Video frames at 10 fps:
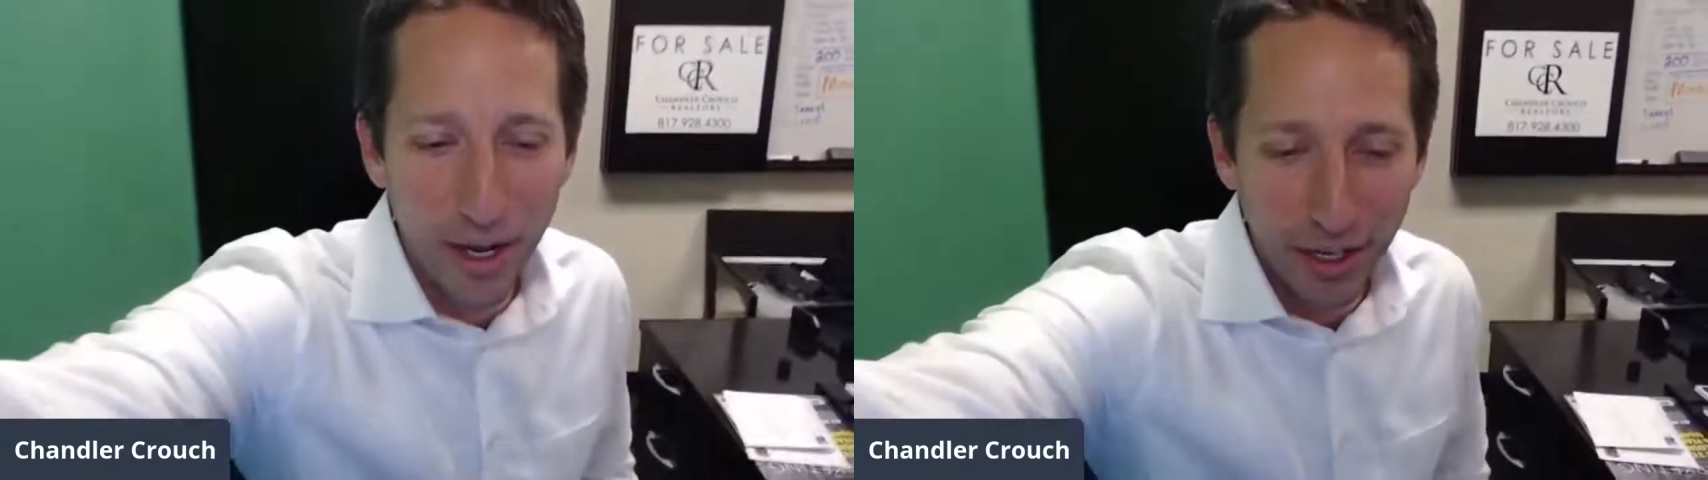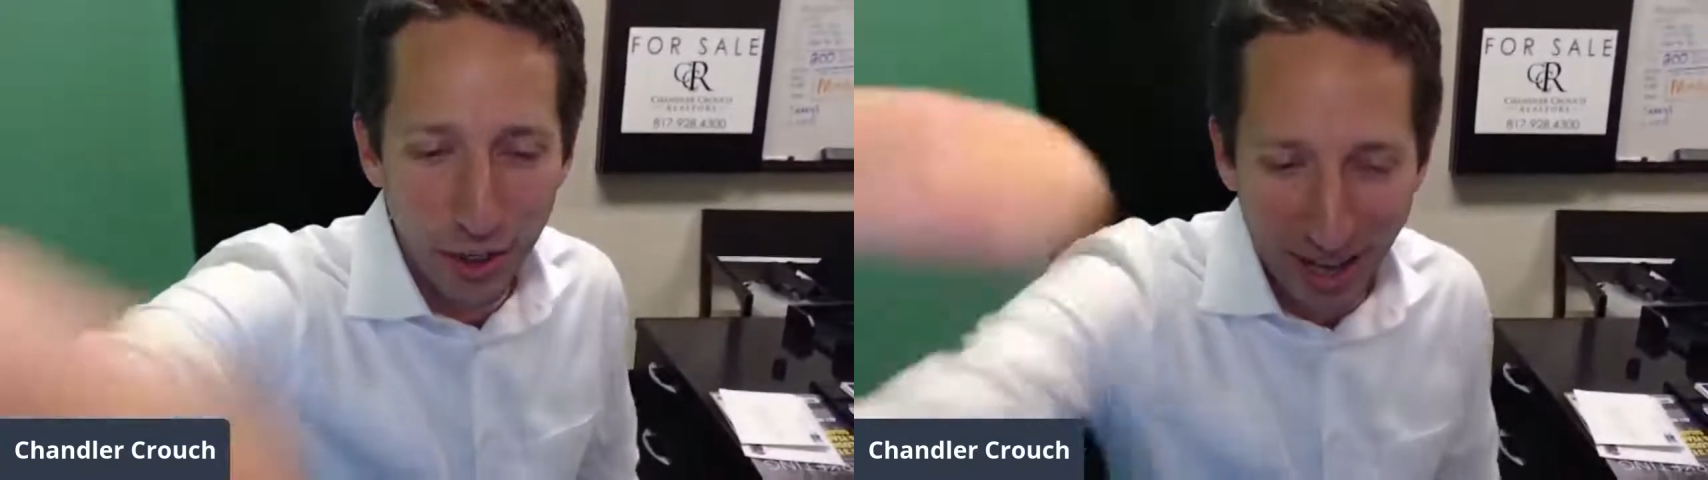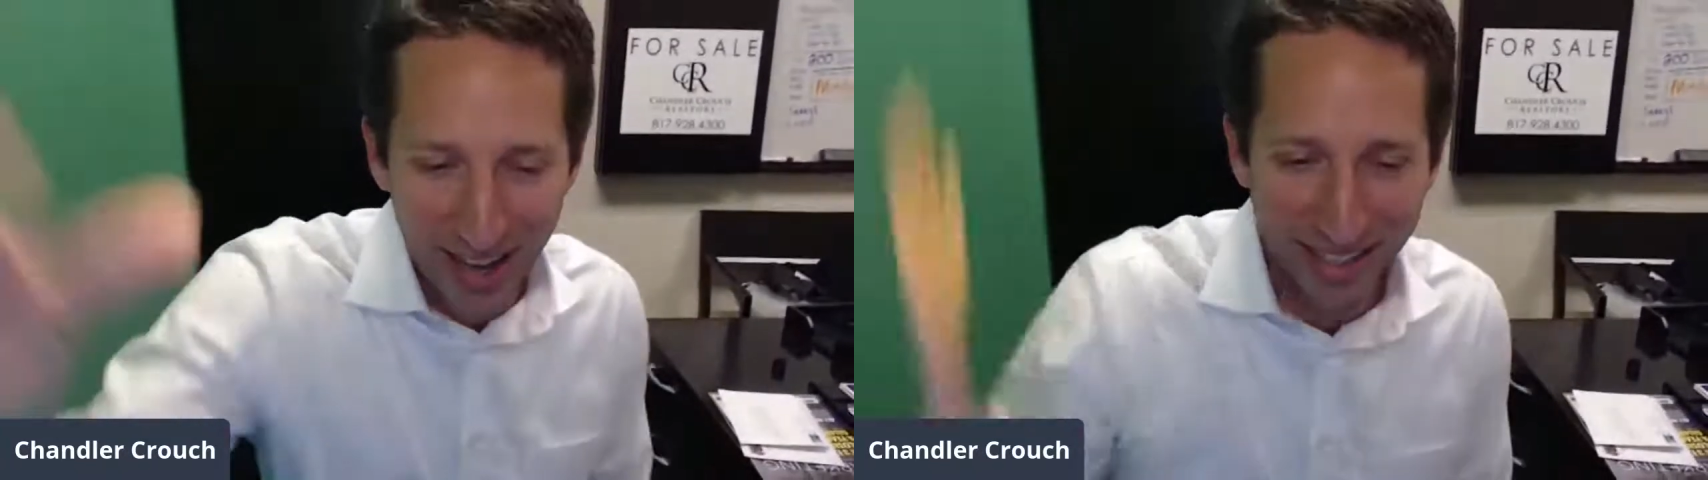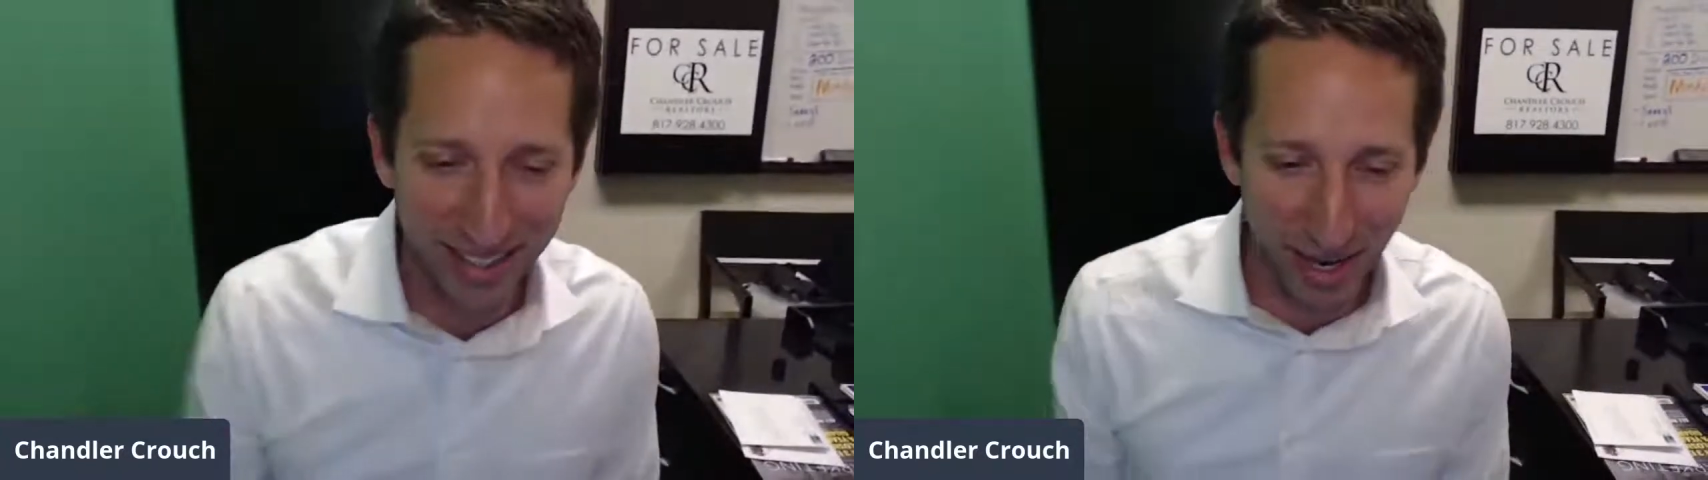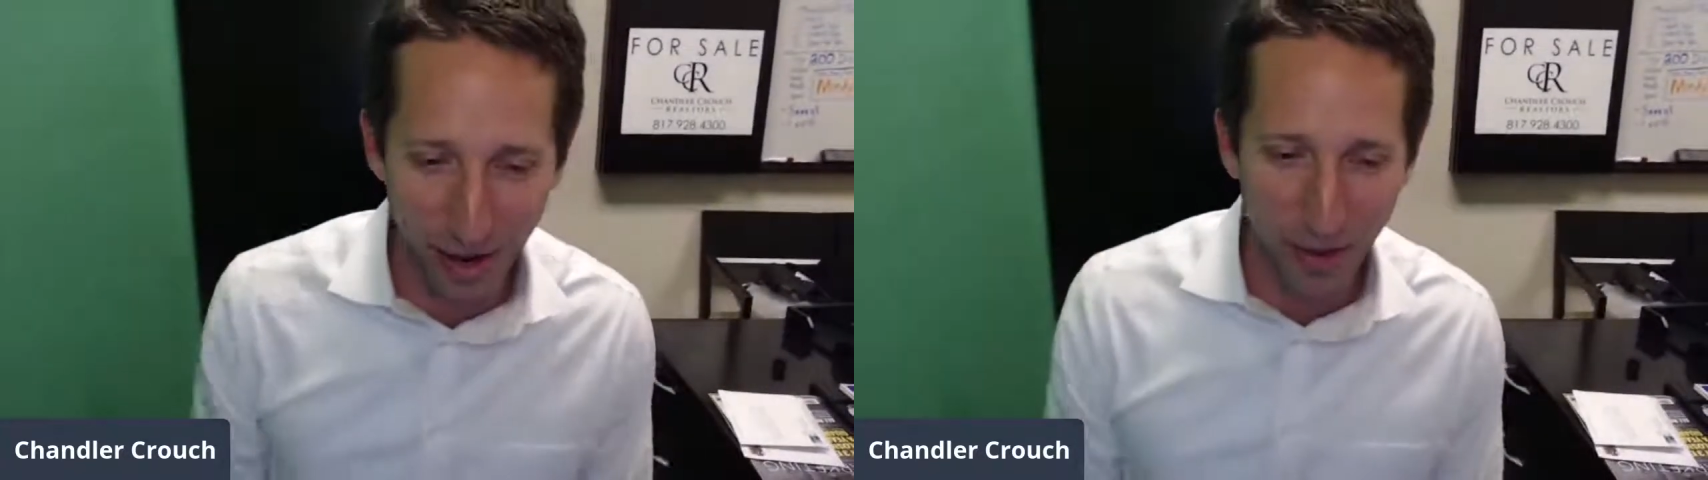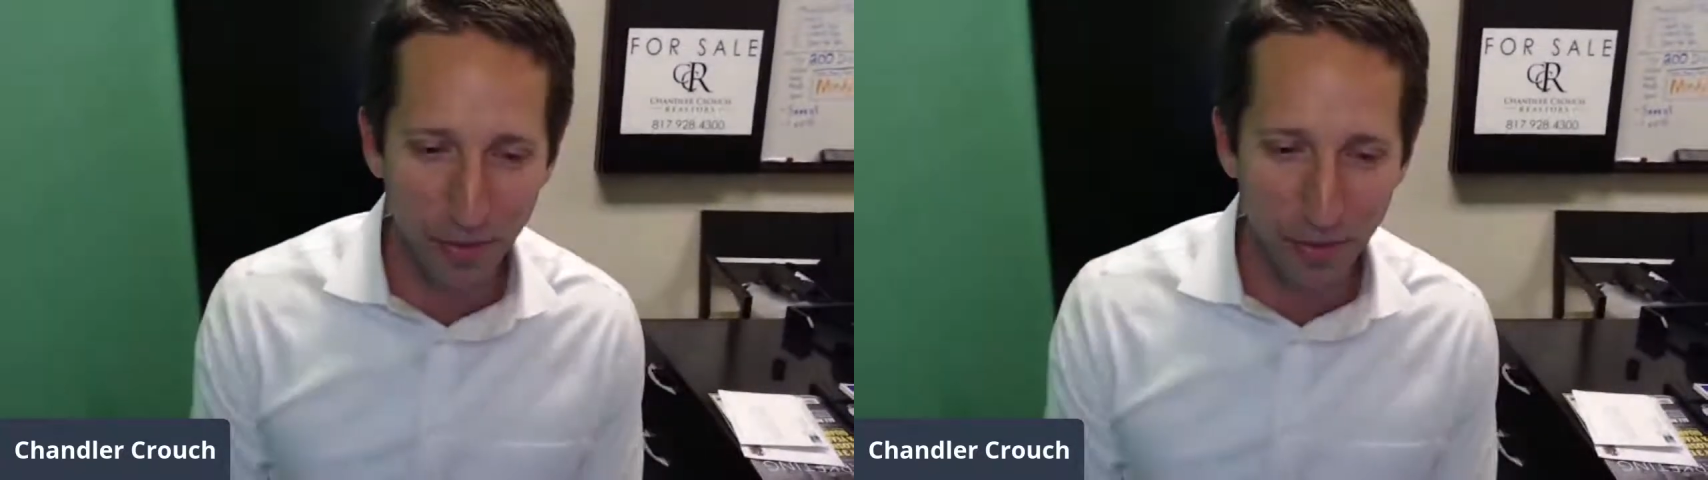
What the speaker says: You can't see it.